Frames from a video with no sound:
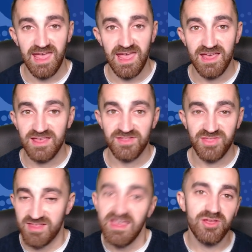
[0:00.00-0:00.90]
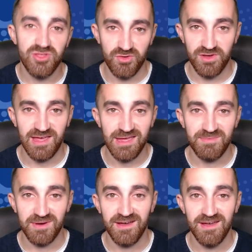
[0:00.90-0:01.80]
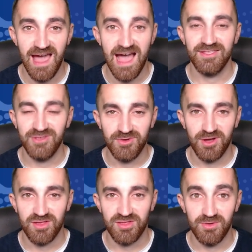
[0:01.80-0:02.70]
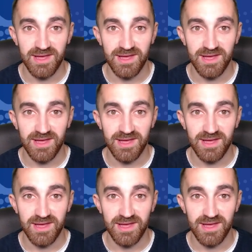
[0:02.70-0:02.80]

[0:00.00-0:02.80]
is the second choice keeper at Newcastle.